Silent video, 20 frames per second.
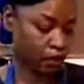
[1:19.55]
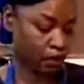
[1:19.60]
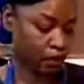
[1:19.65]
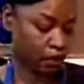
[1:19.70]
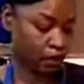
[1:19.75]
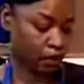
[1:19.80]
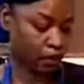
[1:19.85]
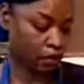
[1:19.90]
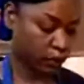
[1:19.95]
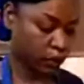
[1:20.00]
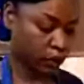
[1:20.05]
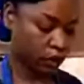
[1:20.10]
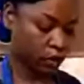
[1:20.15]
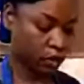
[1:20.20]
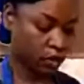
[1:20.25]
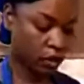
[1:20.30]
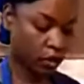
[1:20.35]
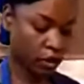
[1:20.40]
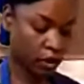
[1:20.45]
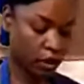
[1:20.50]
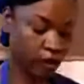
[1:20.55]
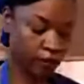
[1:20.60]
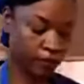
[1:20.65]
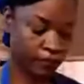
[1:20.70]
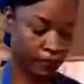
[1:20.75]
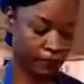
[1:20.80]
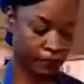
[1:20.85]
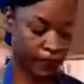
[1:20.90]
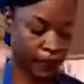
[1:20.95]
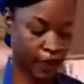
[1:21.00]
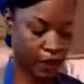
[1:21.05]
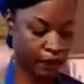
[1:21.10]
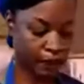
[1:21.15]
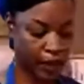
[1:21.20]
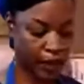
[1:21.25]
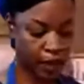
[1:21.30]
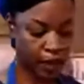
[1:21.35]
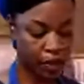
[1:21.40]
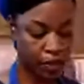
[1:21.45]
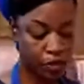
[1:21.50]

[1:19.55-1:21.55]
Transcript: I'm just putting it in the pan.